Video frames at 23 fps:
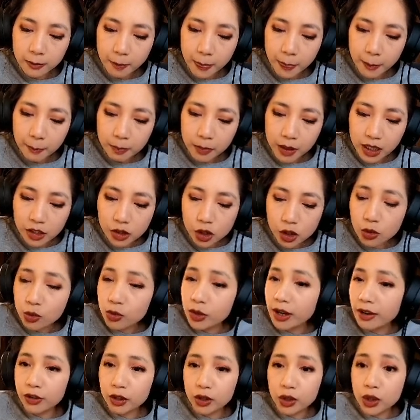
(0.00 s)
Because you
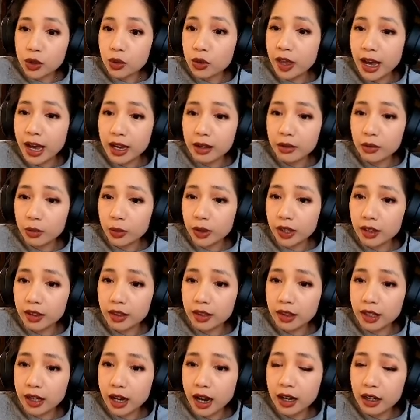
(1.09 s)
never do that with
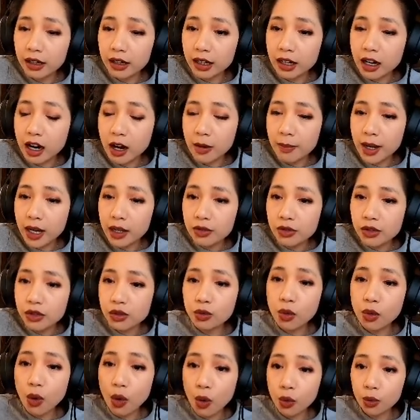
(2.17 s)
ionic compounds. You
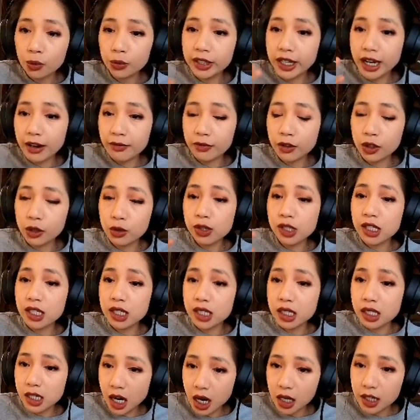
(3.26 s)
only ever use the
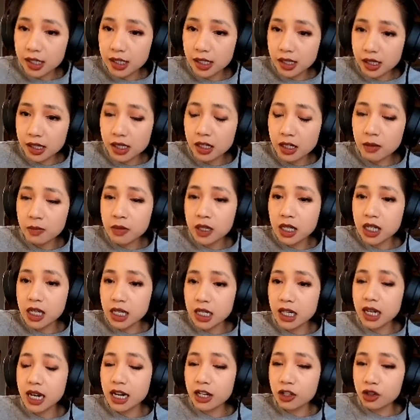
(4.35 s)
stock system to
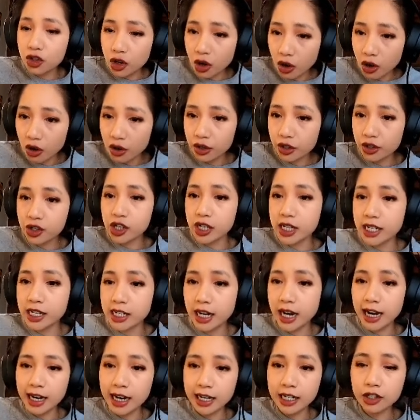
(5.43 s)
indicate charge in
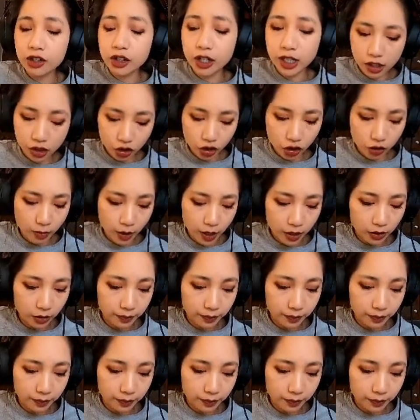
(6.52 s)
a transition metal.